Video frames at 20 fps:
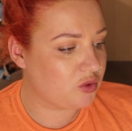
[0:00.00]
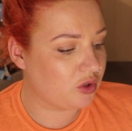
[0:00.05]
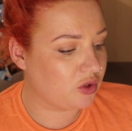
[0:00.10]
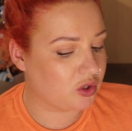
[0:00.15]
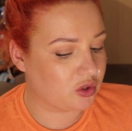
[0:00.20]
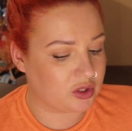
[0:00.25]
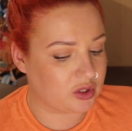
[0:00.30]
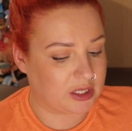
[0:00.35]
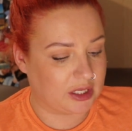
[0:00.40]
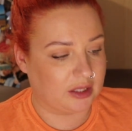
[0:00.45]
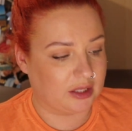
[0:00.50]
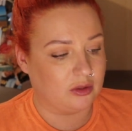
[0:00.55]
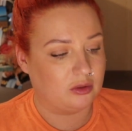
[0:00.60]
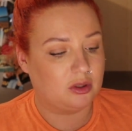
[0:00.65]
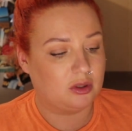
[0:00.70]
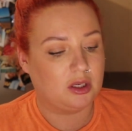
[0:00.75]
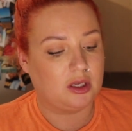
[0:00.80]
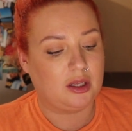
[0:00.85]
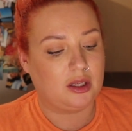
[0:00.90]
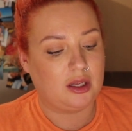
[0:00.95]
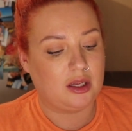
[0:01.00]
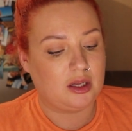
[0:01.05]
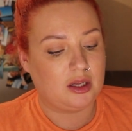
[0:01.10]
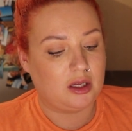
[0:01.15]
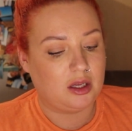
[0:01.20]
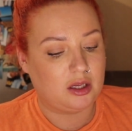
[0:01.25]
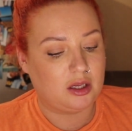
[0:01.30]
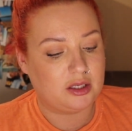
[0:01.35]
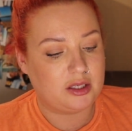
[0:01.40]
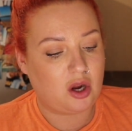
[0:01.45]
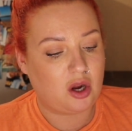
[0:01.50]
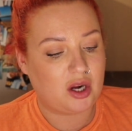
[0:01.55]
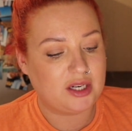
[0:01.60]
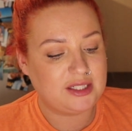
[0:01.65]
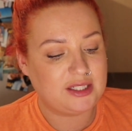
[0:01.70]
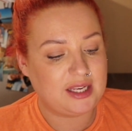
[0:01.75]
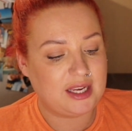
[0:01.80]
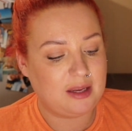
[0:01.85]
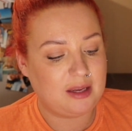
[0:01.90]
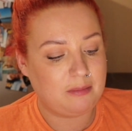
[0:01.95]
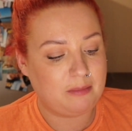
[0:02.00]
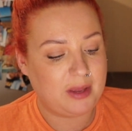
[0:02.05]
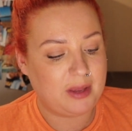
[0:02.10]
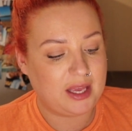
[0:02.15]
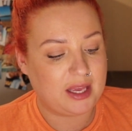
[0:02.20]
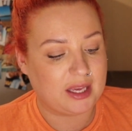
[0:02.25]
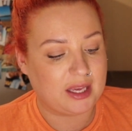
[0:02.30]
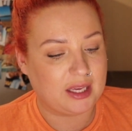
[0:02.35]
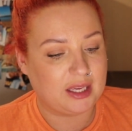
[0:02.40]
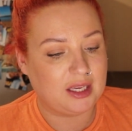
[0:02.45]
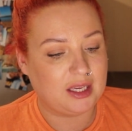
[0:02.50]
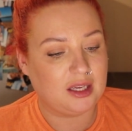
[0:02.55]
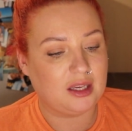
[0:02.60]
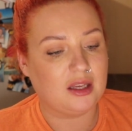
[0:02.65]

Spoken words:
were a good deal. 19p